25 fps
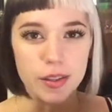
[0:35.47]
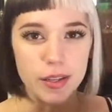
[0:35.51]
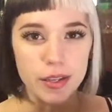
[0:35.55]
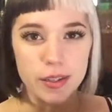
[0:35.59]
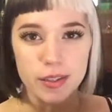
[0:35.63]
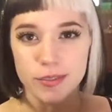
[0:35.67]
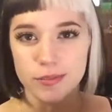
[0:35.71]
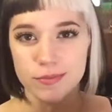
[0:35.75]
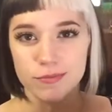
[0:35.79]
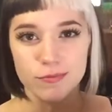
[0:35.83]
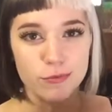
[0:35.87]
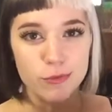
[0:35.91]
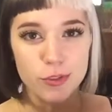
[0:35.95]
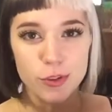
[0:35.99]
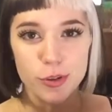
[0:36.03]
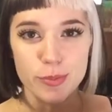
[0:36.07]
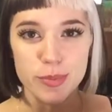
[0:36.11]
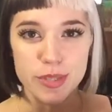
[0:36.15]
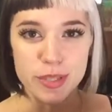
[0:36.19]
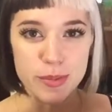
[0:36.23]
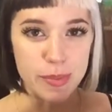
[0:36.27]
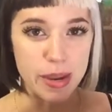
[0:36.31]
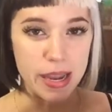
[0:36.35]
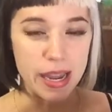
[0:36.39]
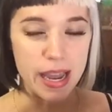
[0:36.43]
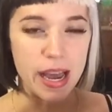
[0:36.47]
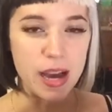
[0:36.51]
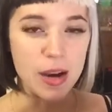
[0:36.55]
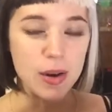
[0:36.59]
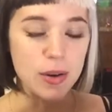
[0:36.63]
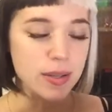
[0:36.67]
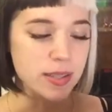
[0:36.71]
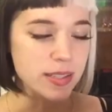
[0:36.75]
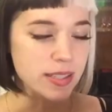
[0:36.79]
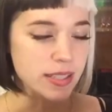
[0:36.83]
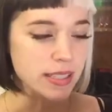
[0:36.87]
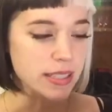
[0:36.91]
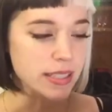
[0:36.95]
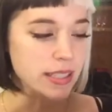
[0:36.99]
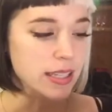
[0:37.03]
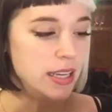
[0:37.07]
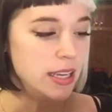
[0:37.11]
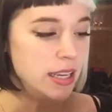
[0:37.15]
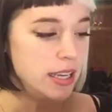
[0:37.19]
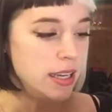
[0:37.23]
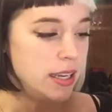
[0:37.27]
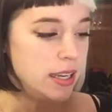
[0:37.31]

the rooms in my house and